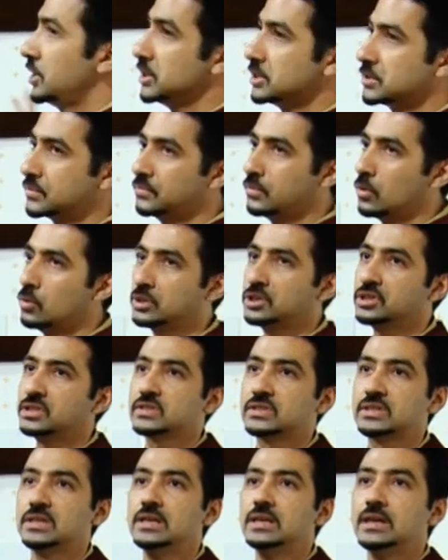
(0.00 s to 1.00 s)
is
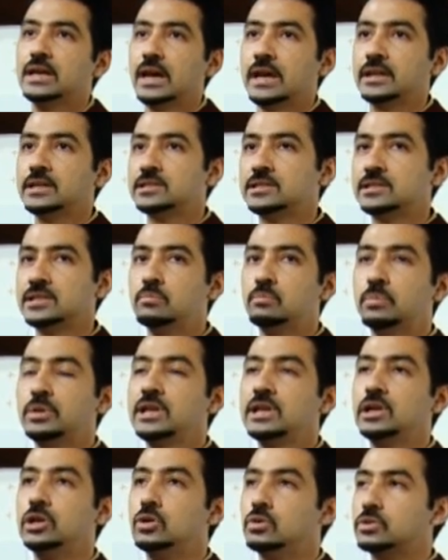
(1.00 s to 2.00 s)
focused, and it
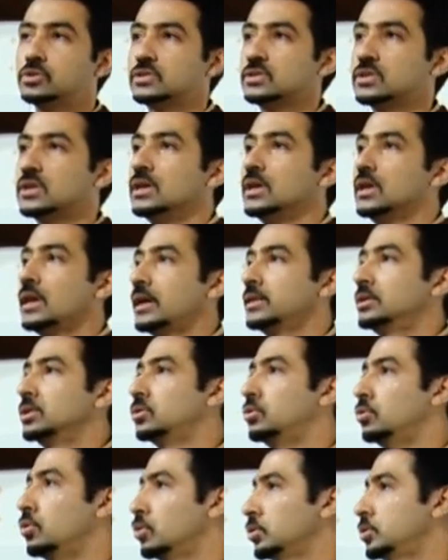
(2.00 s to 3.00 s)
simply looks at the
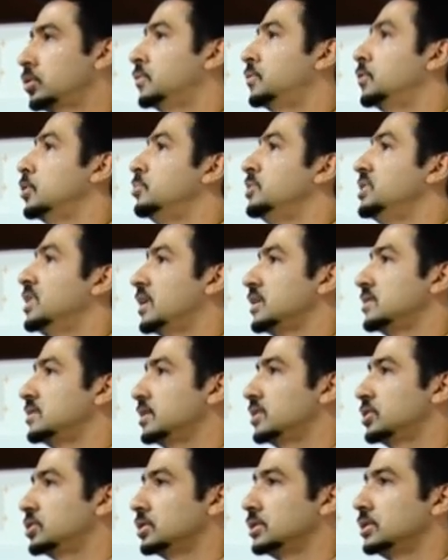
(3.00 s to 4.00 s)
growth of
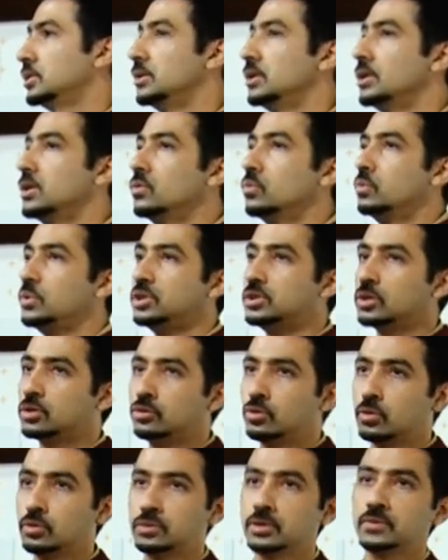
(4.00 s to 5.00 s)
urbanization with the
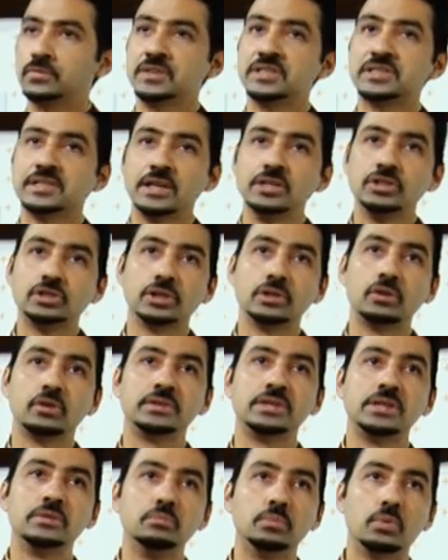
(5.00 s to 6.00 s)
growth of essential or
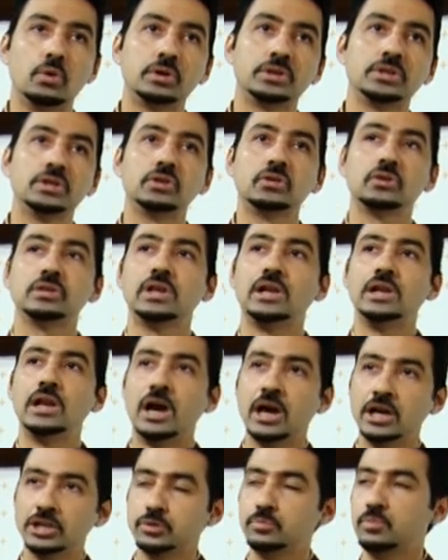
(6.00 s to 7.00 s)
the important or the
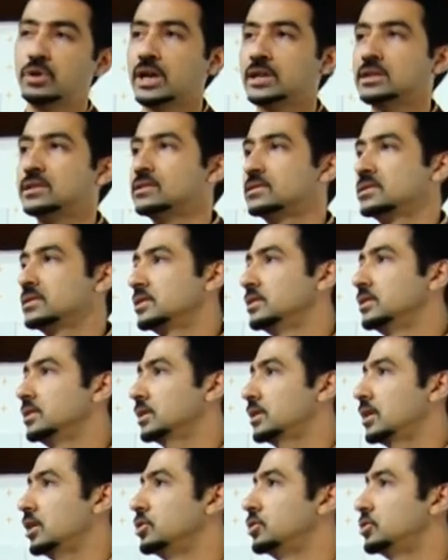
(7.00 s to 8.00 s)
large practices in the
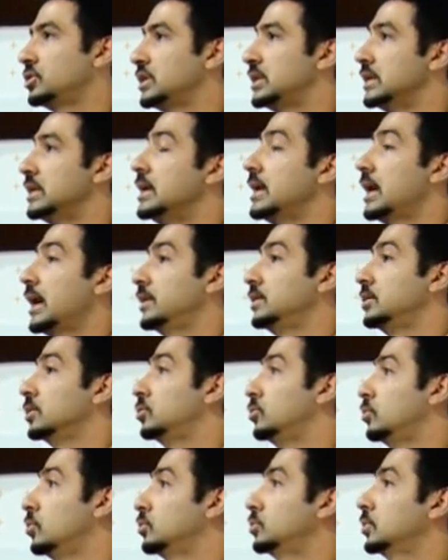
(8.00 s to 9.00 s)
country and the
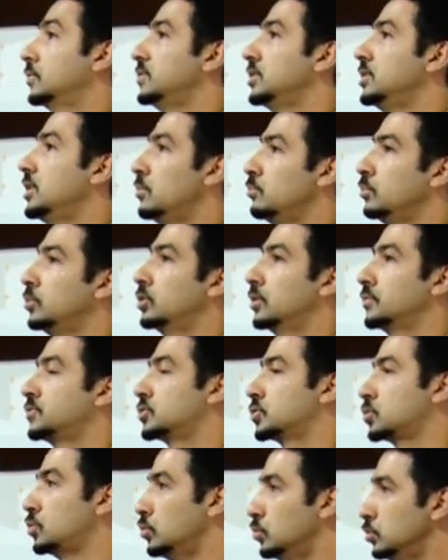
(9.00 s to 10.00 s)
growth of the number of
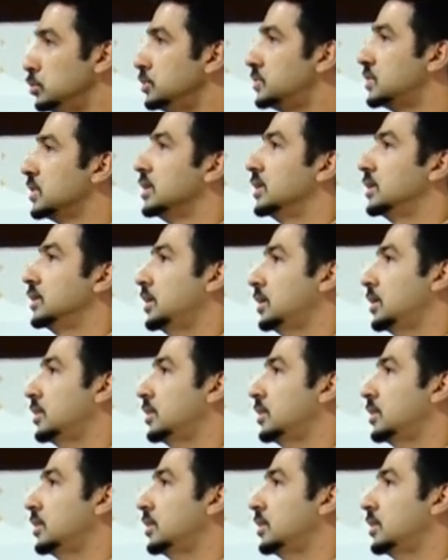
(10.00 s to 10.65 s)
schools that